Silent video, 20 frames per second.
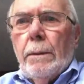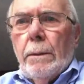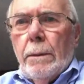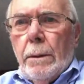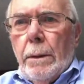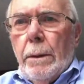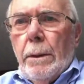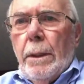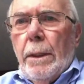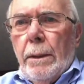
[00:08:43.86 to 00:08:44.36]

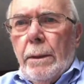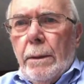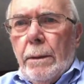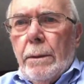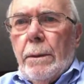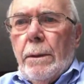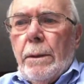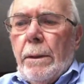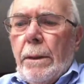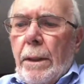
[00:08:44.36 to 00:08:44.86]
all right,
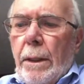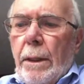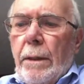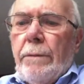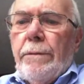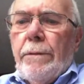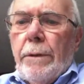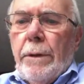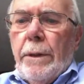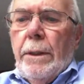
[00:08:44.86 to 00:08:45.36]
all right,
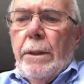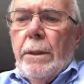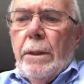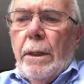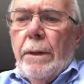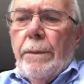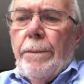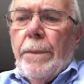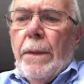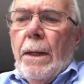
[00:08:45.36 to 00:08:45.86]
very good.
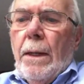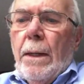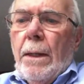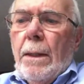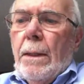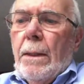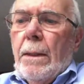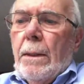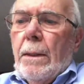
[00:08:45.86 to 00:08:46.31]
That's